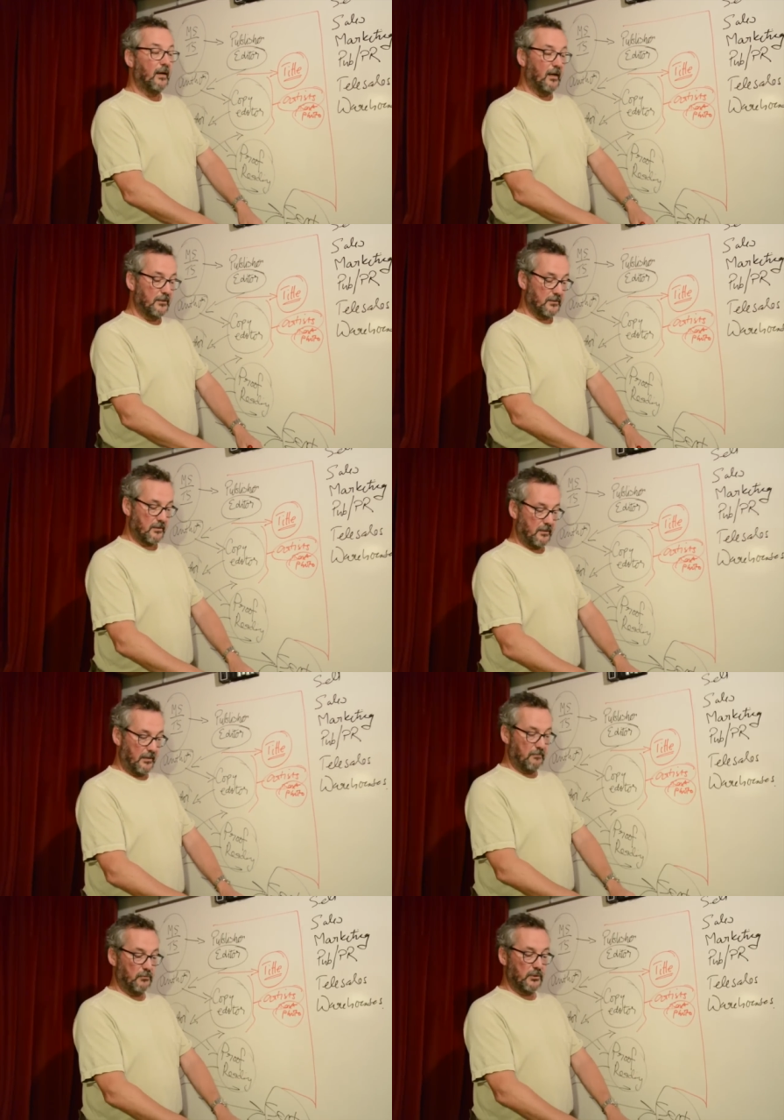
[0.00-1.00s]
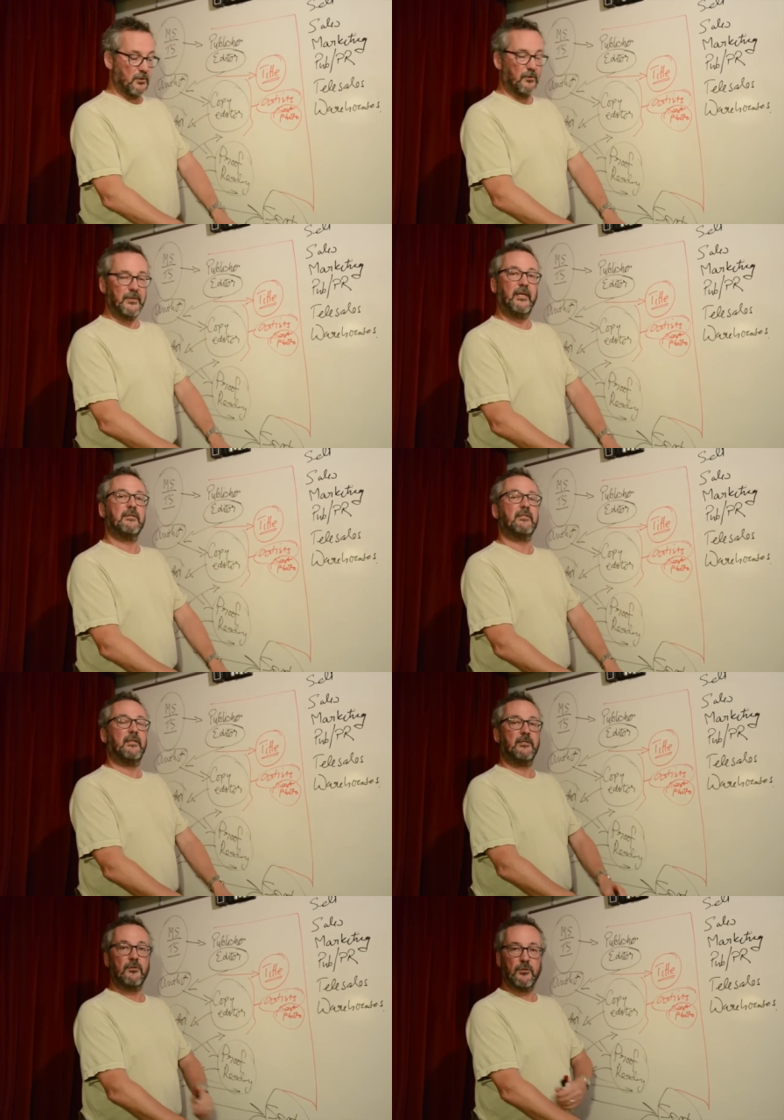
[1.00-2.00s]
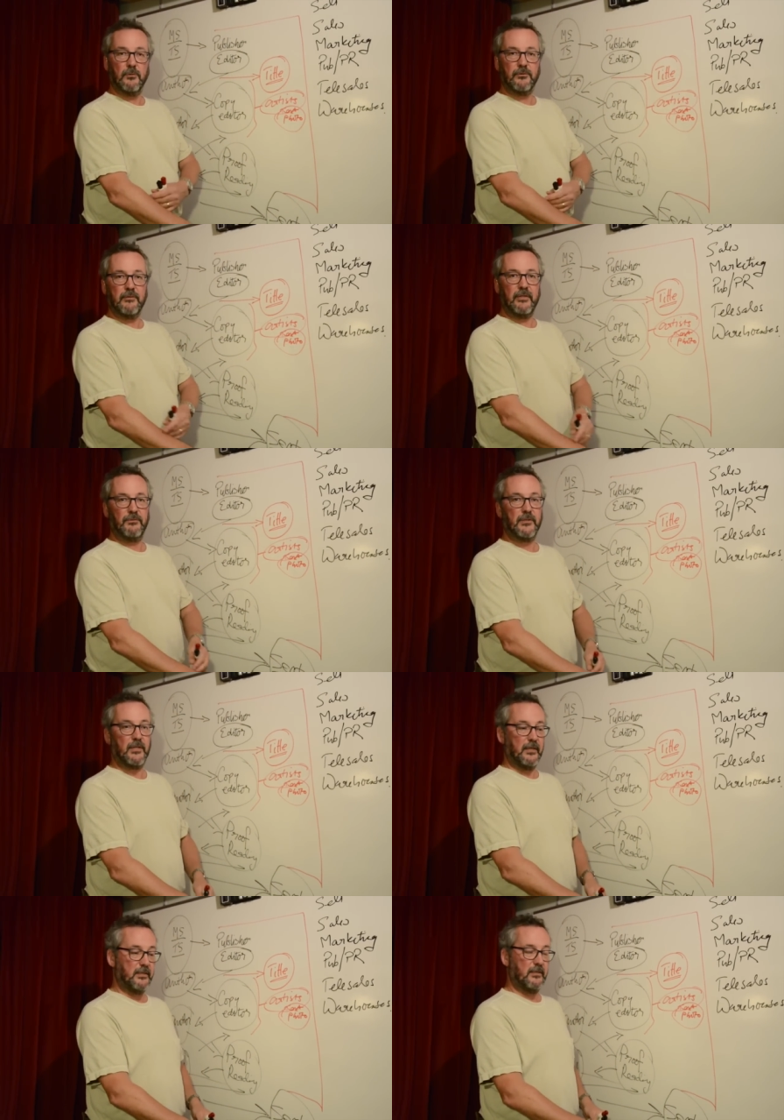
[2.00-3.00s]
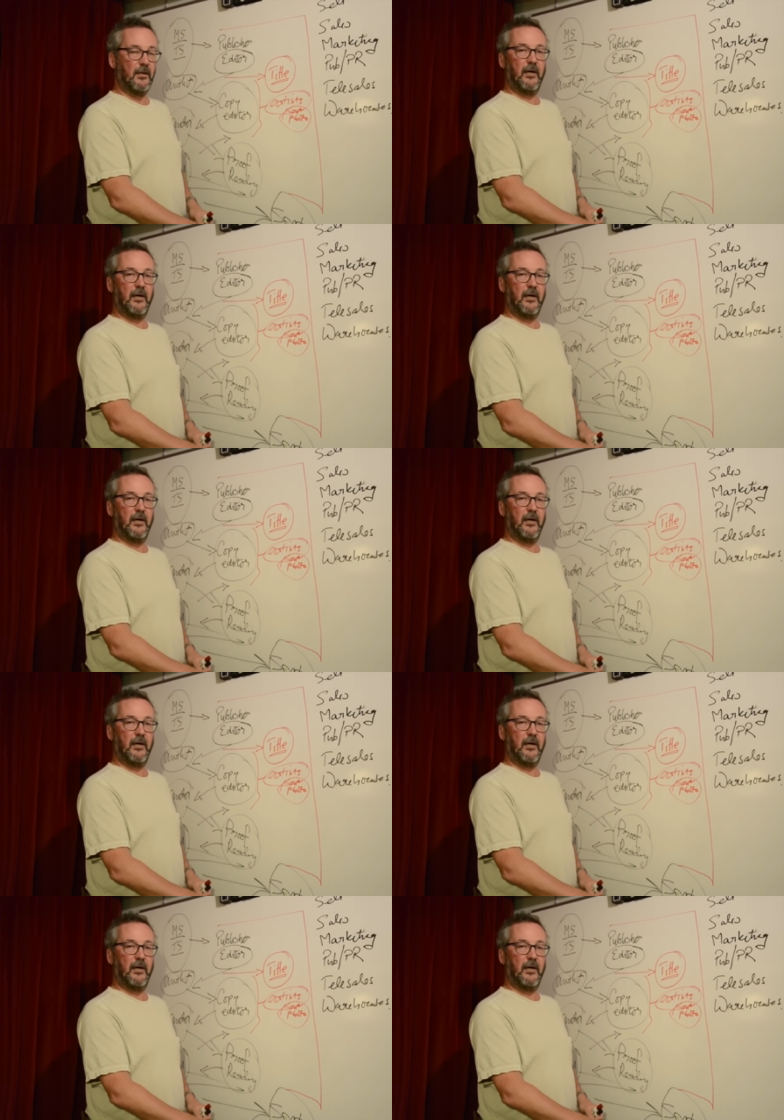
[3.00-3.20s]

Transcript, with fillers: And it was on the internet in two or three different sites.